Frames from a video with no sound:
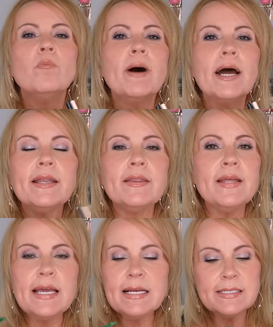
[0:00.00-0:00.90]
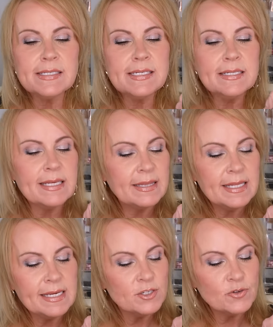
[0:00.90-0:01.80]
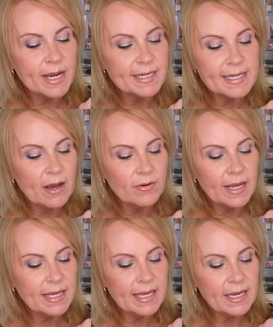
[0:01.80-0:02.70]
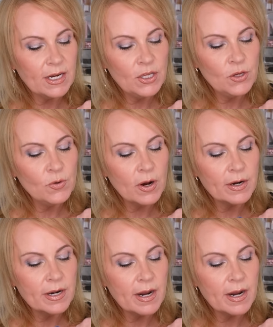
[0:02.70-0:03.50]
But the instant that these dry down, again, you are